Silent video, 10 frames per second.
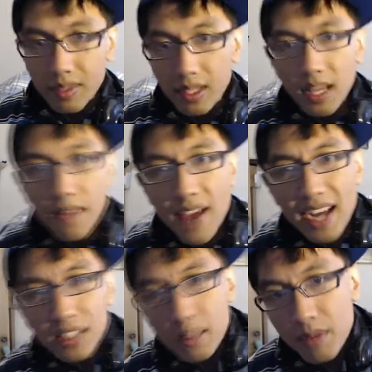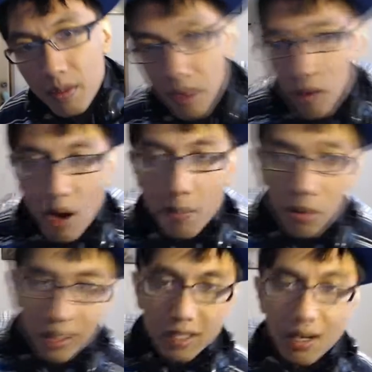have actually been my
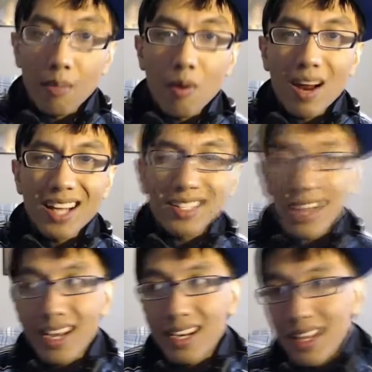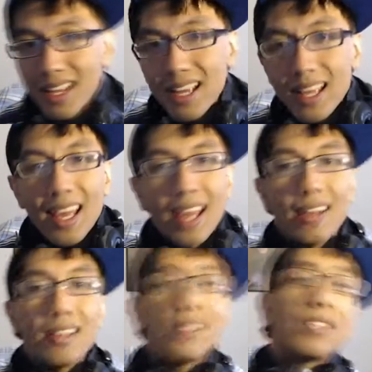rhomboid on my right side and
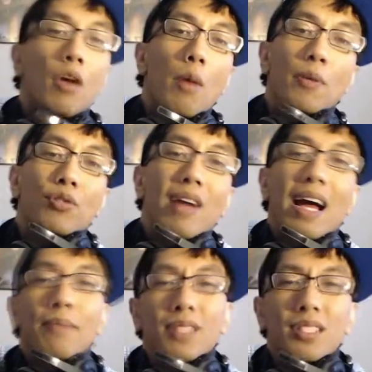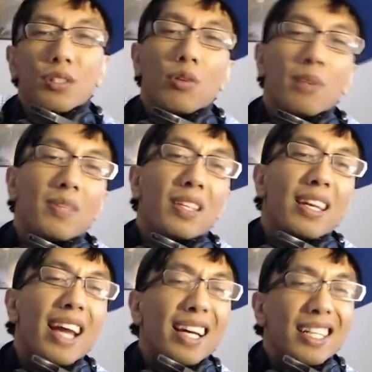this upper traps going up to the
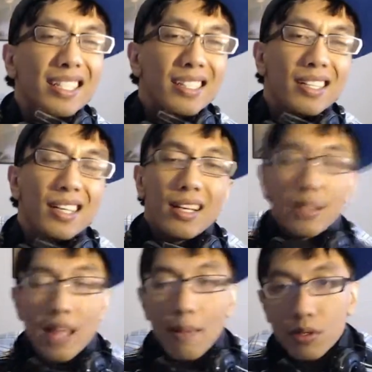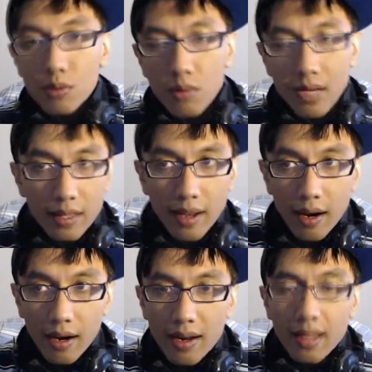neck, that muscle right there.
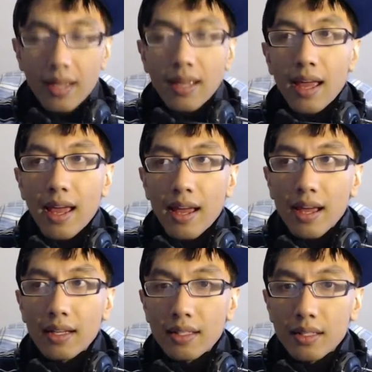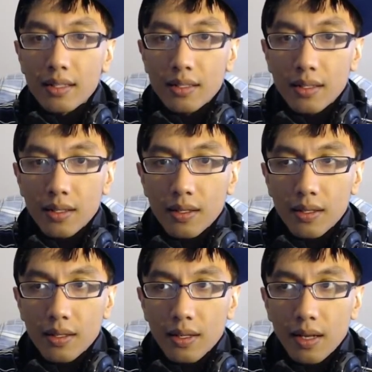And
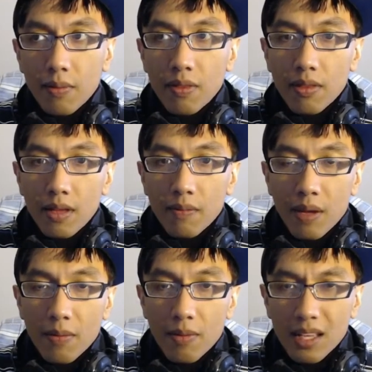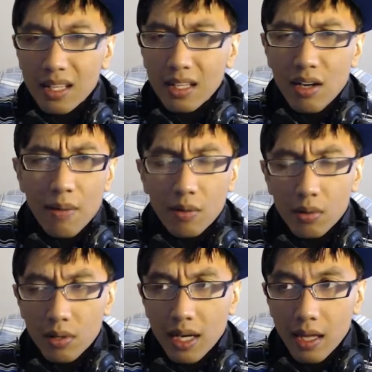I've been thinking, I've been
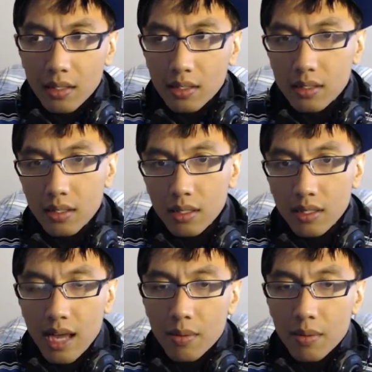looking at anatomy